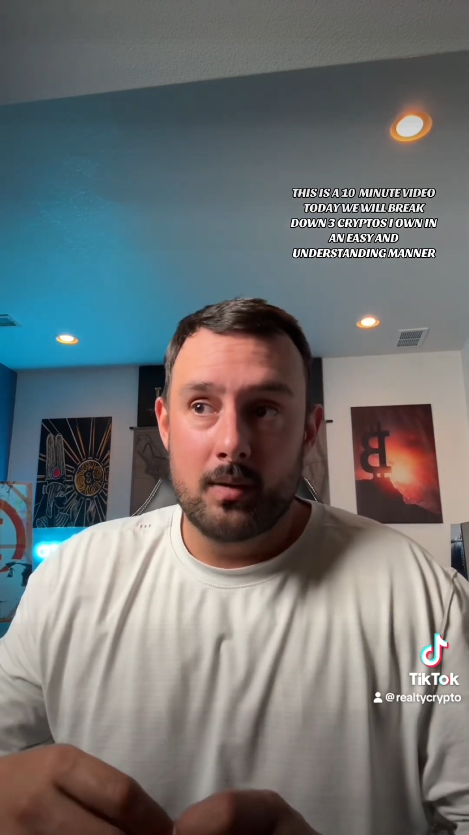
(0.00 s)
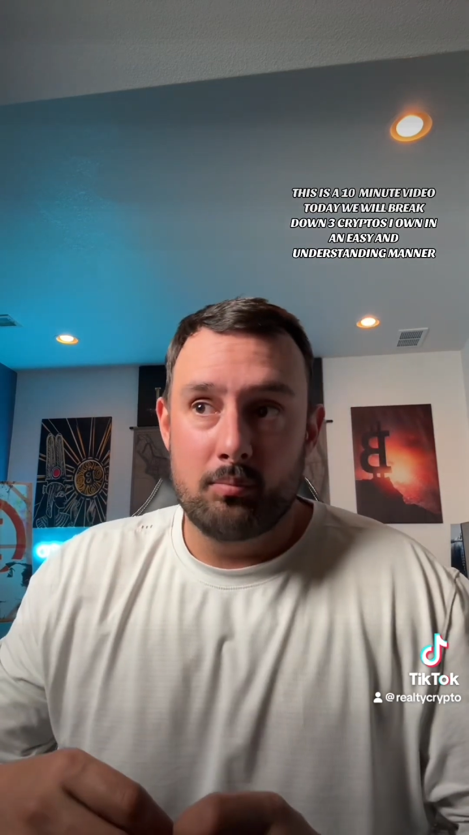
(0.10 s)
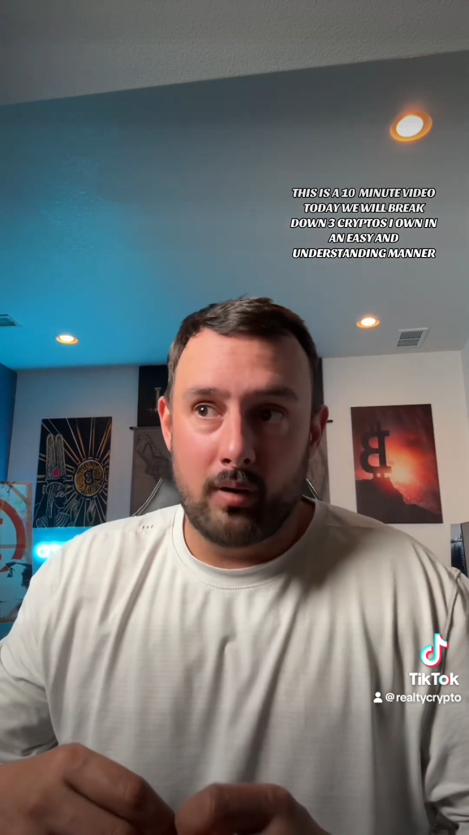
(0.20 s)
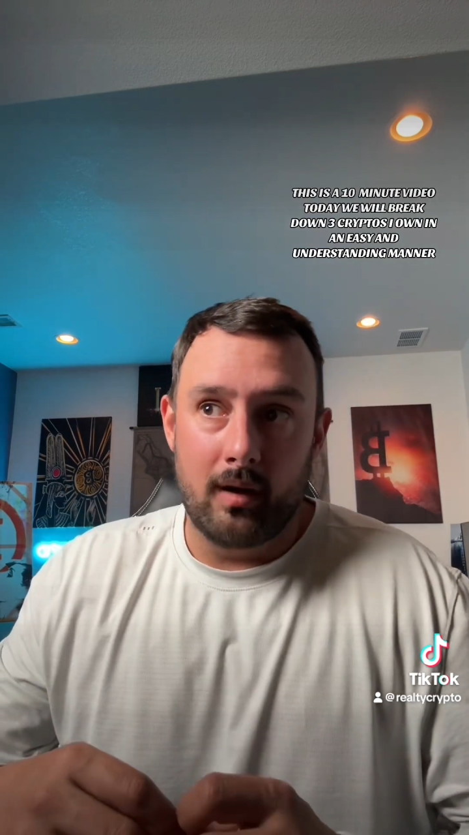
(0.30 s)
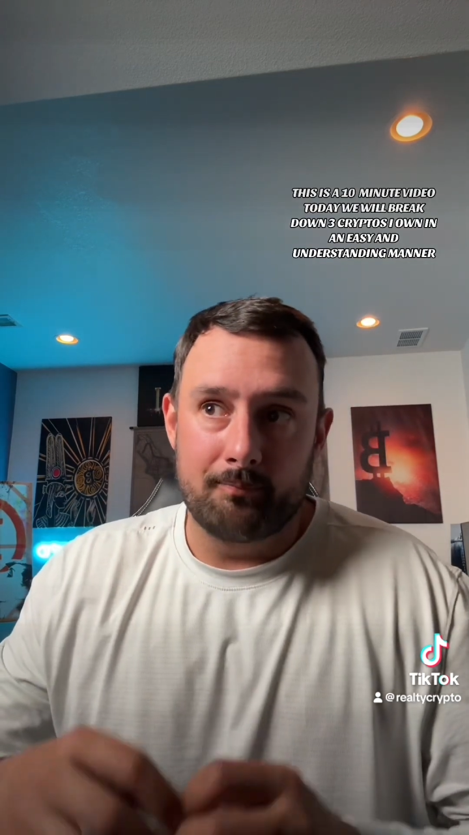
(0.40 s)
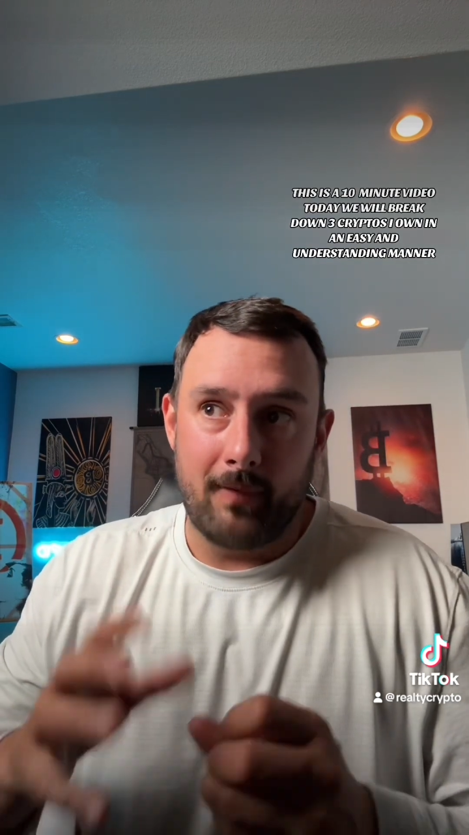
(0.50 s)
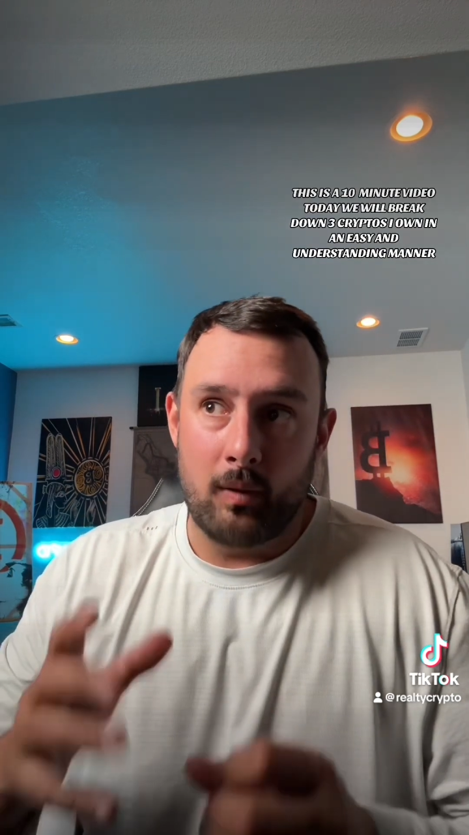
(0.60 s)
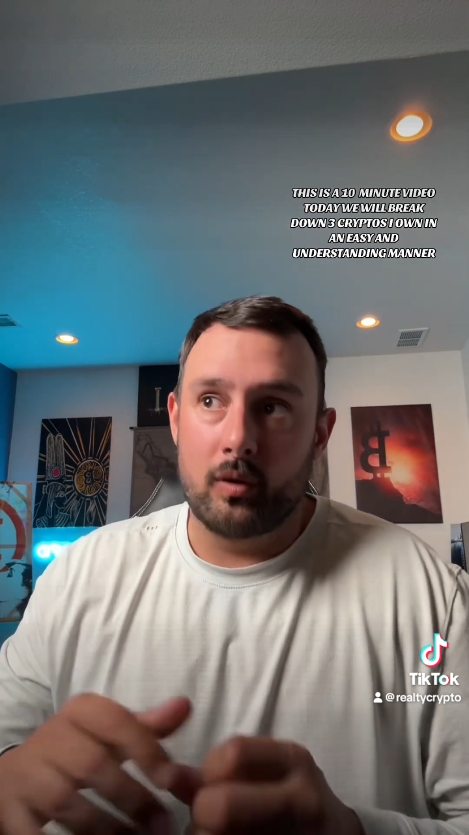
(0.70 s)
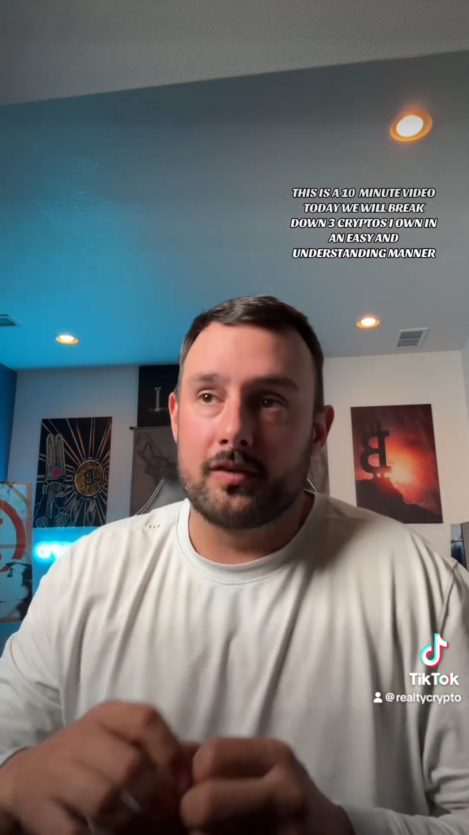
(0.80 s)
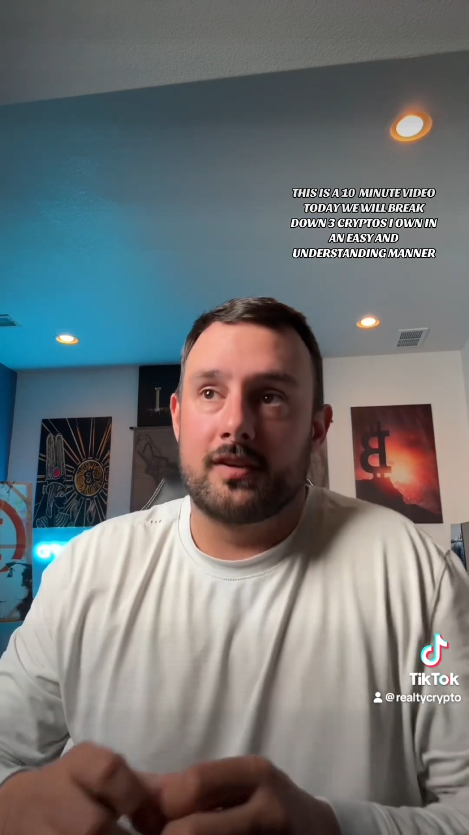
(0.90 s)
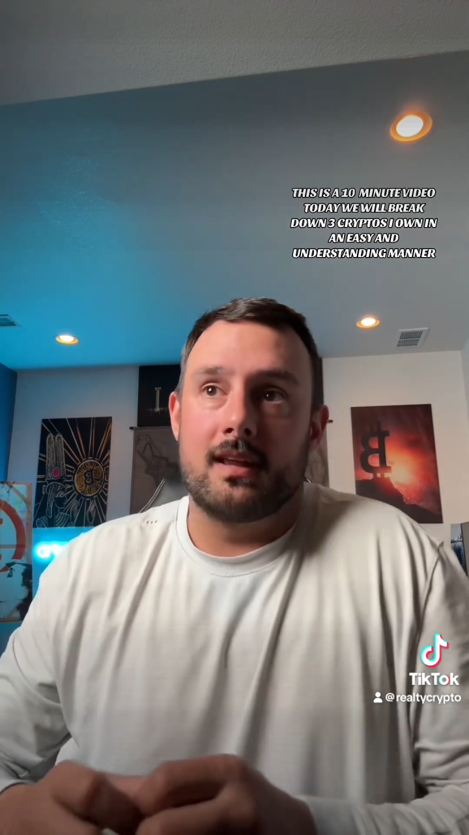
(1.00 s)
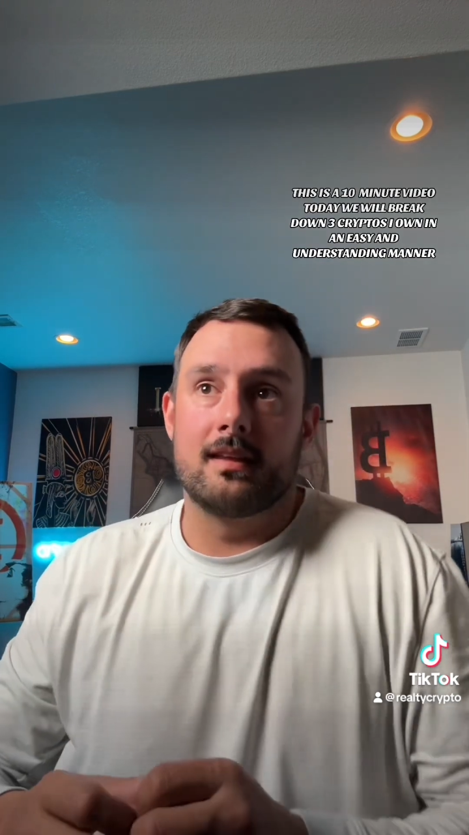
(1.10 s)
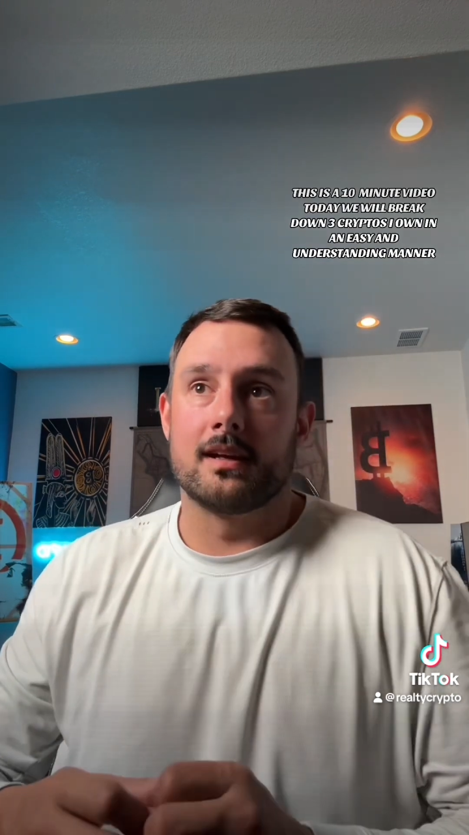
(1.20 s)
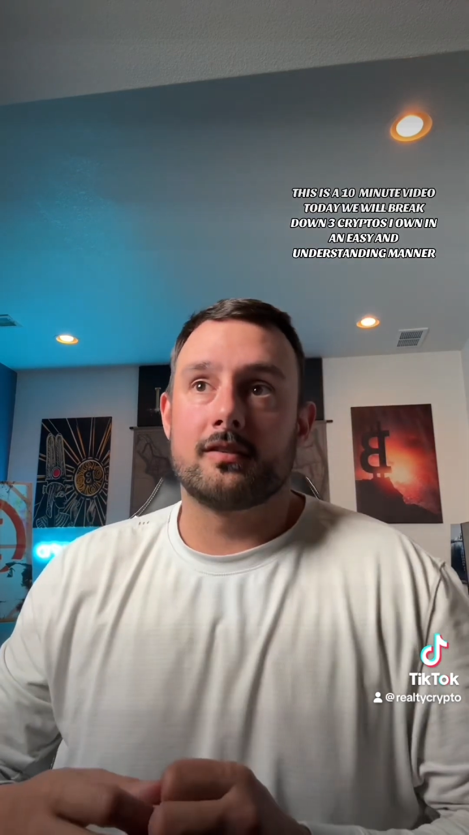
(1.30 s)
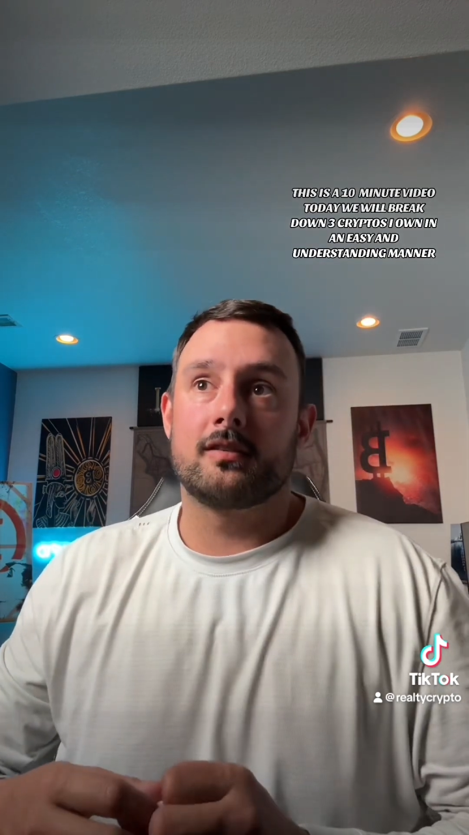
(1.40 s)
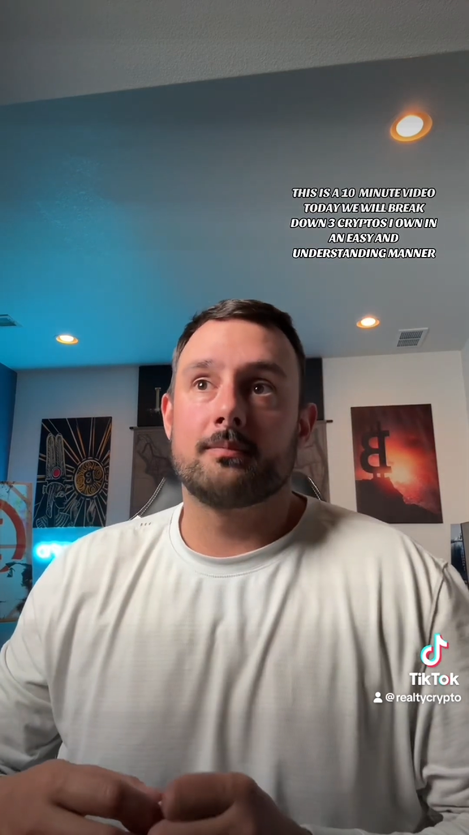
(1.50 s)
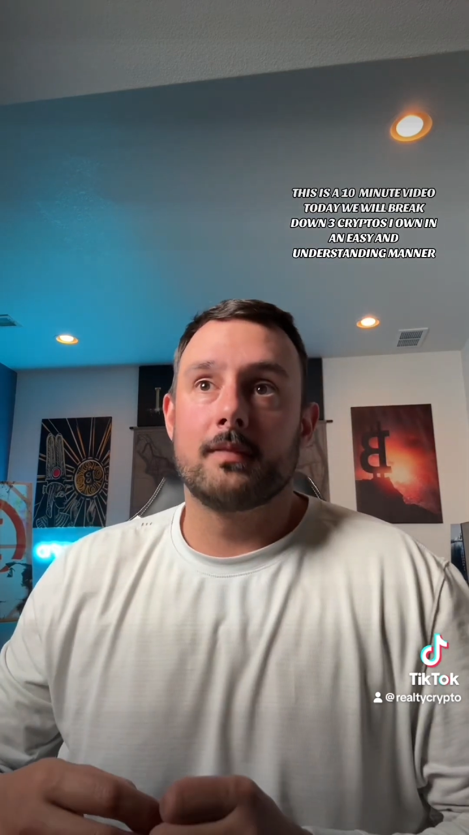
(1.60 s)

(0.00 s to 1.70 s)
But I will say this.